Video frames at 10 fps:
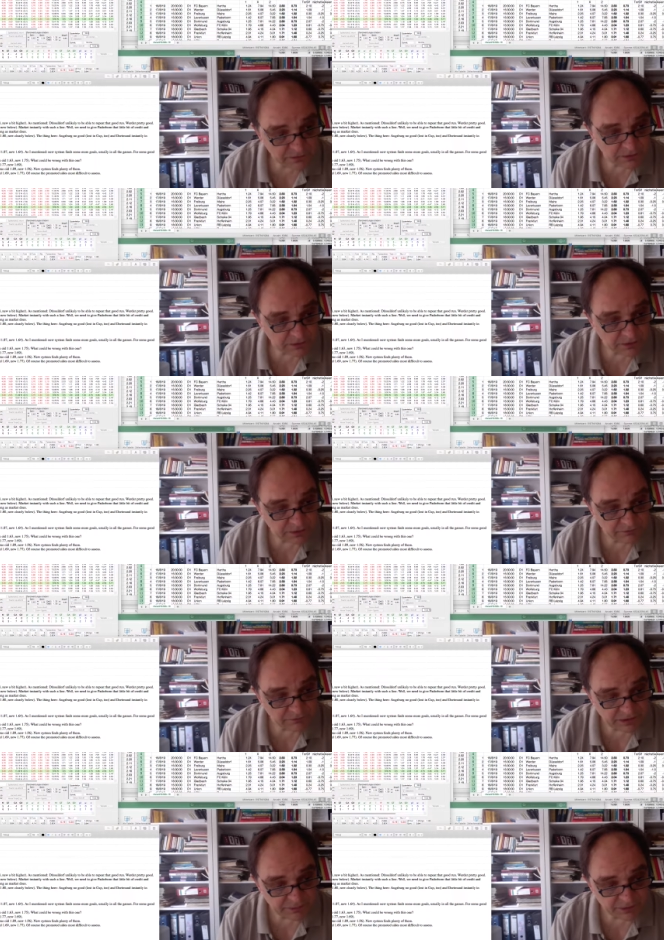
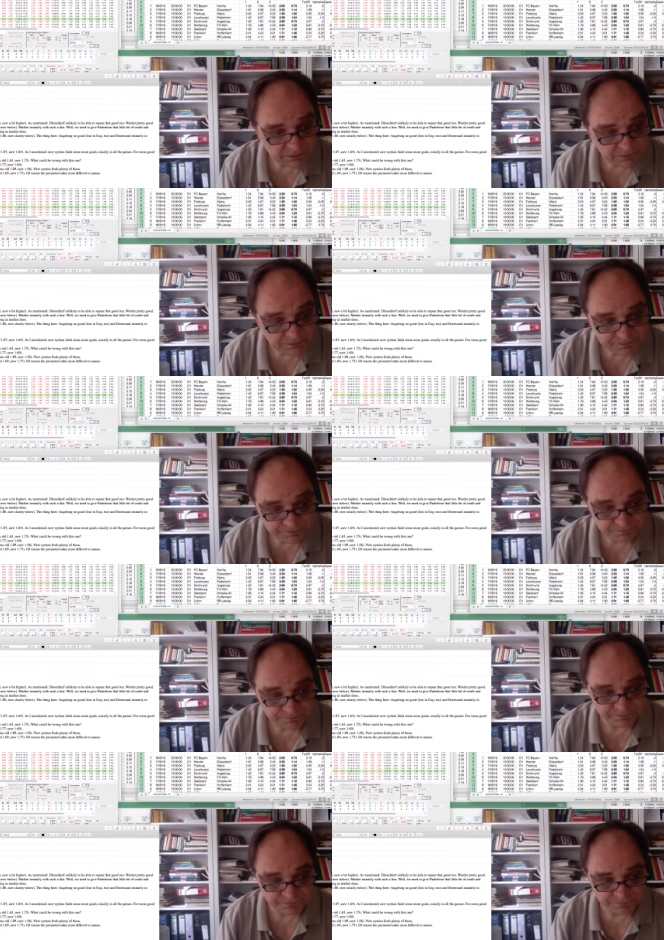Werder Bremen,
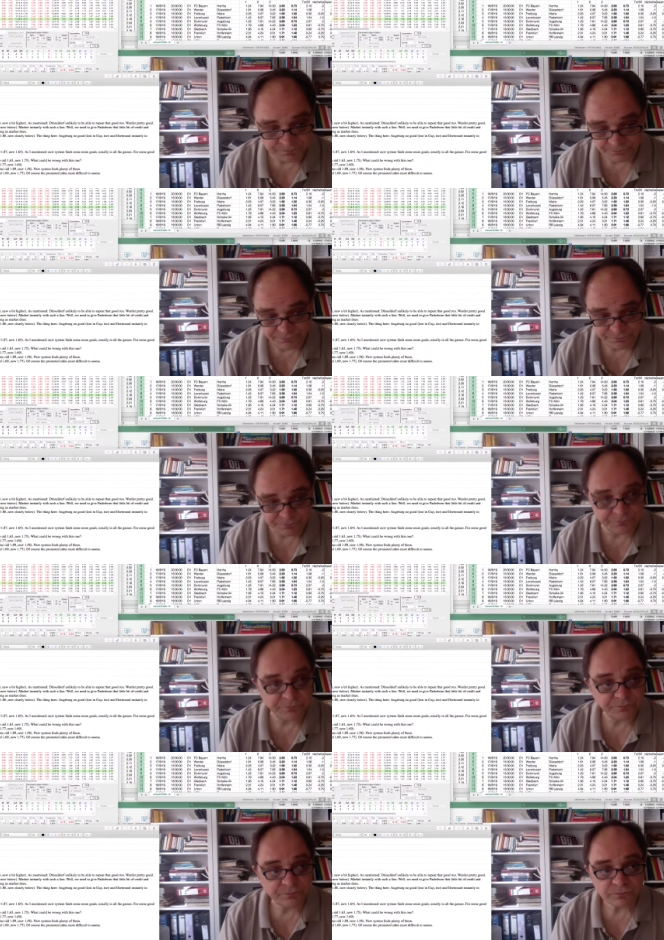
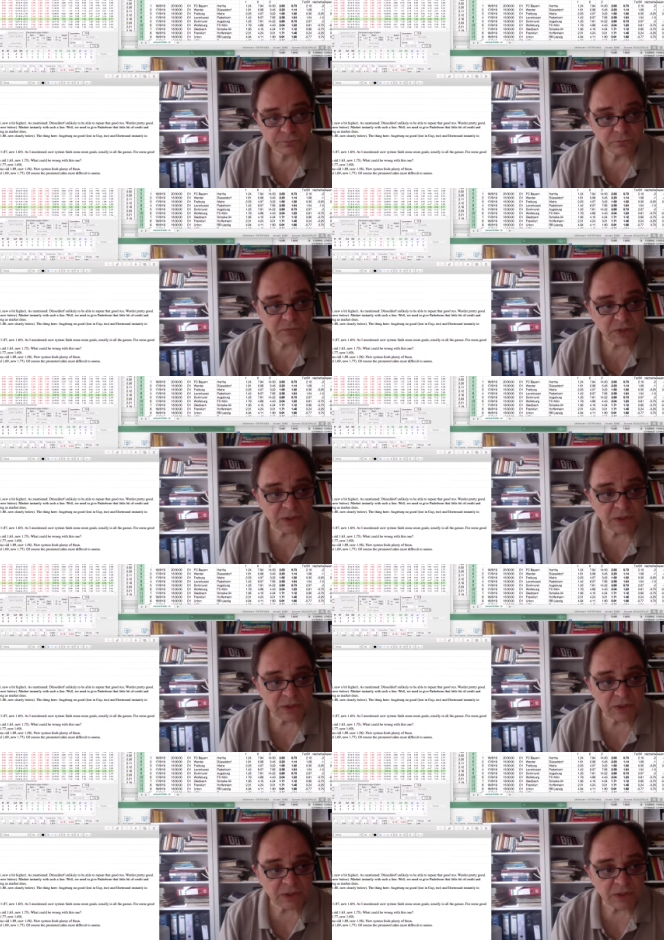I